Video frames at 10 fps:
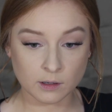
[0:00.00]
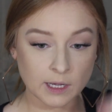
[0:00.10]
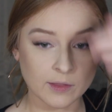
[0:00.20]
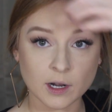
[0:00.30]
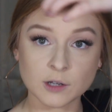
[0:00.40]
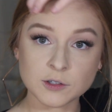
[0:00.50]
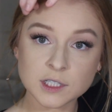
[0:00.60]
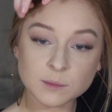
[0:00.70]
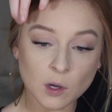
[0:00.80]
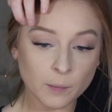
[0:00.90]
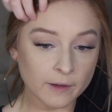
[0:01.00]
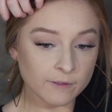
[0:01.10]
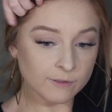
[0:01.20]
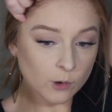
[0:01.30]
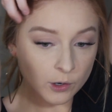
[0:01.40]
And then I'll do some on my
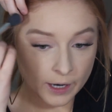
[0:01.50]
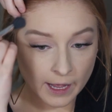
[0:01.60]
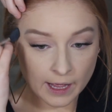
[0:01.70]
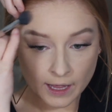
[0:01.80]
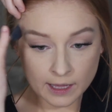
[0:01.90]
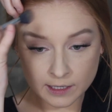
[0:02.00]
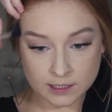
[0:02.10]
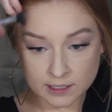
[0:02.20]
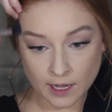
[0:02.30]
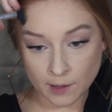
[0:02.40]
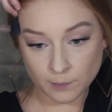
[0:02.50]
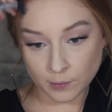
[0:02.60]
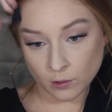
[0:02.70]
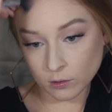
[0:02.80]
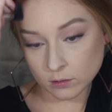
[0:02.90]
forehead and
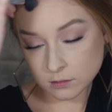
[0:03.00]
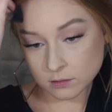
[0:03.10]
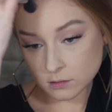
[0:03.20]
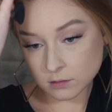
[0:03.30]
temples.